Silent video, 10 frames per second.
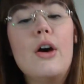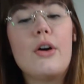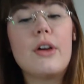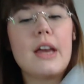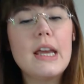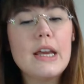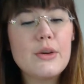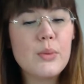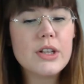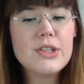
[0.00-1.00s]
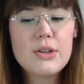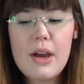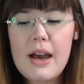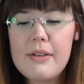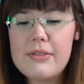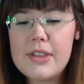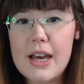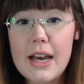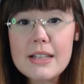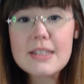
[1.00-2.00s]
Okay, and once you have
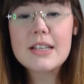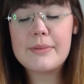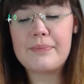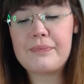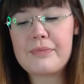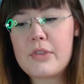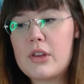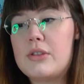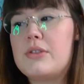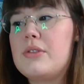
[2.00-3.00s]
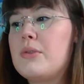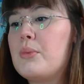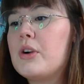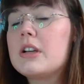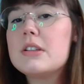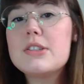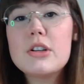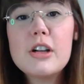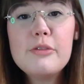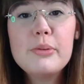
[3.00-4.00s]
that, we're gonna
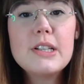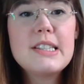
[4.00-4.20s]
start off pretty